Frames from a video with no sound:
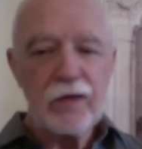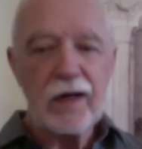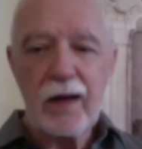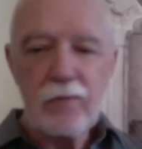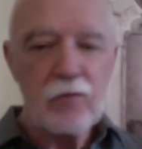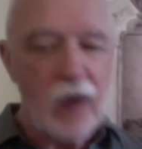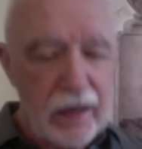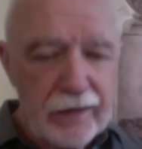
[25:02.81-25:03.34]
I'm
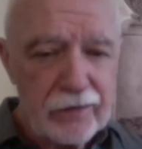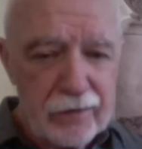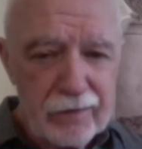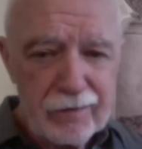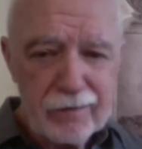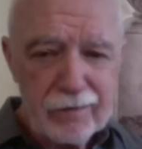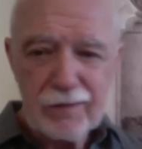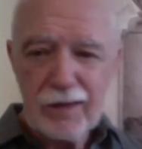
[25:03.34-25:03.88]
right
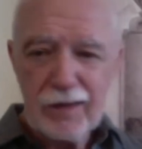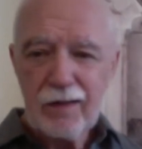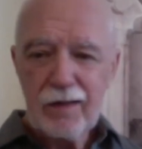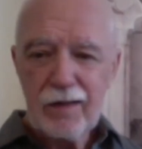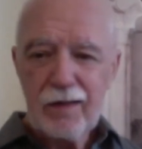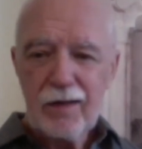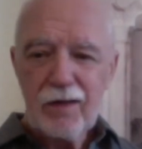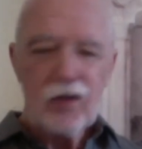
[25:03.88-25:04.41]

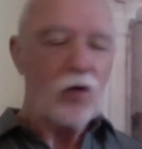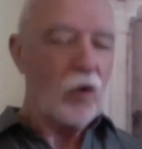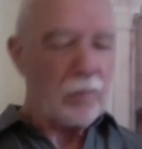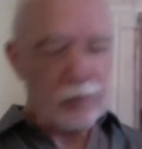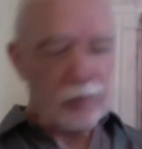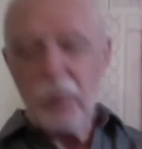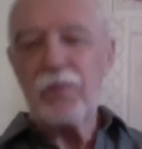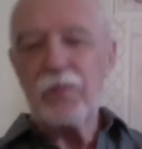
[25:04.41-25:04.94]
or
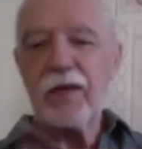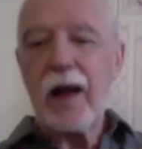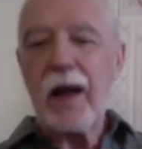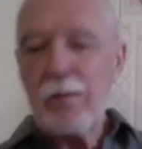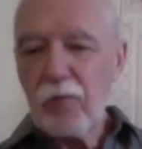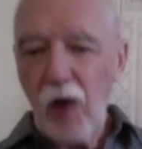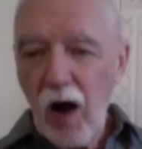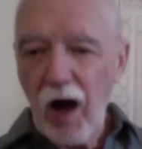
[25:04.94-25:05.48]
prove that I'm
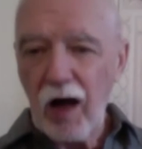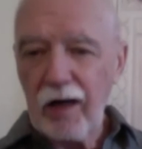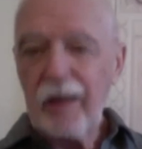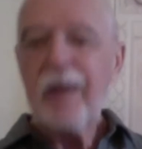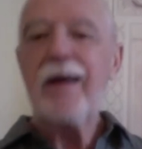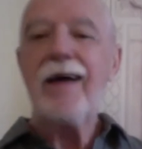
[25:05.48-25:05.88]
wrong.